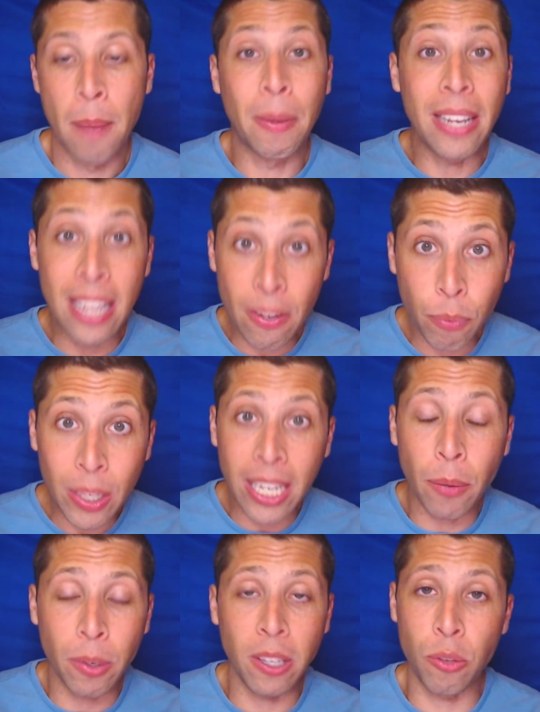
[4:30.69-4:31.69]
But if we
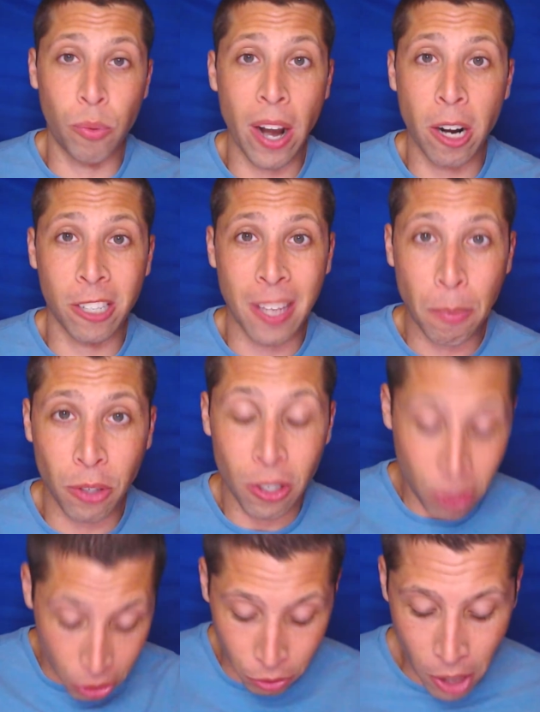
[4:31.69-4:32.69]
get one of these rare
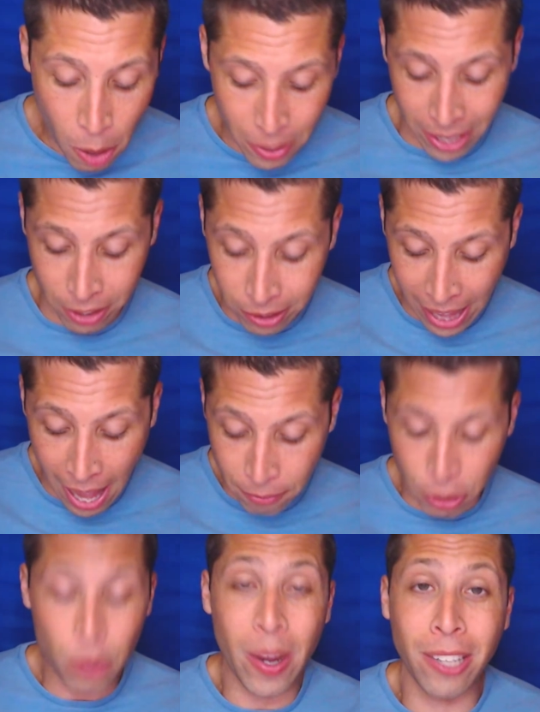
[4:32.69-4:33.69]
exceptions, you'll know it. You'll have
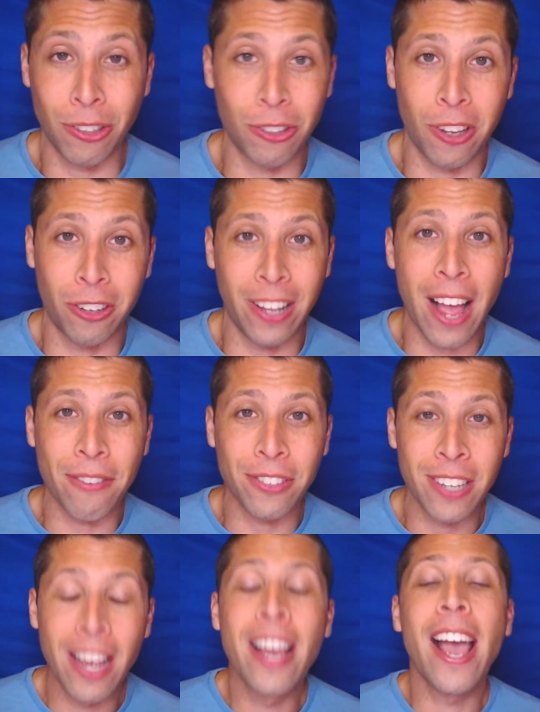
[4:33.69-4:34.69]
two answers that are left.